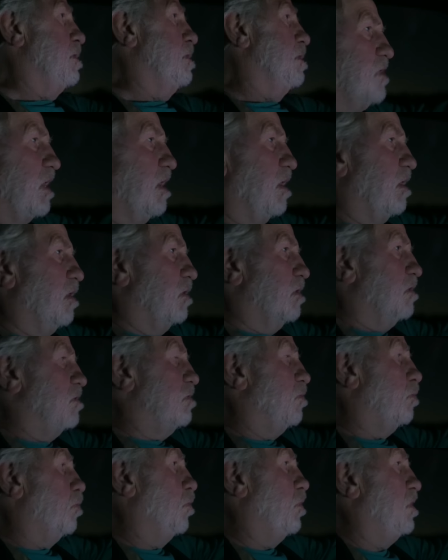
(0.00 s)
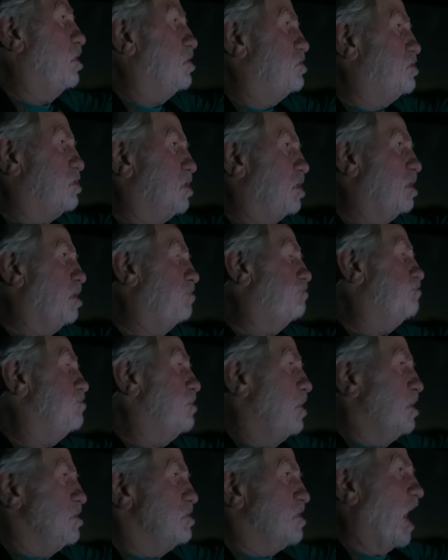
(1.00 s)
Tara was
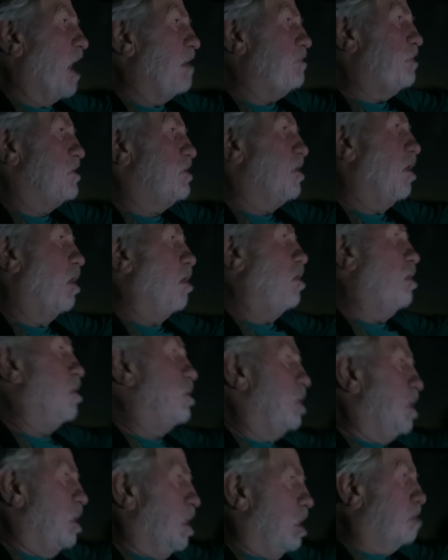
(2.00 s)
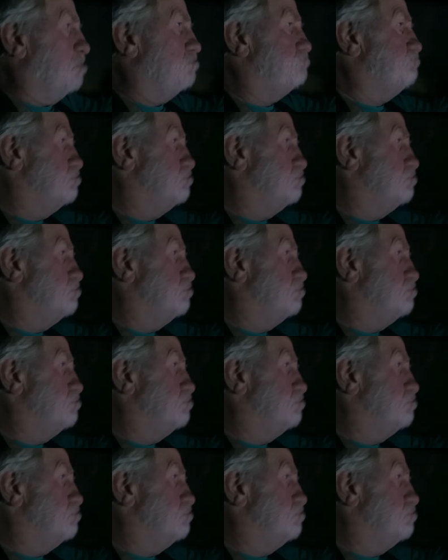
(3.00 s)
a type of dog. Uh,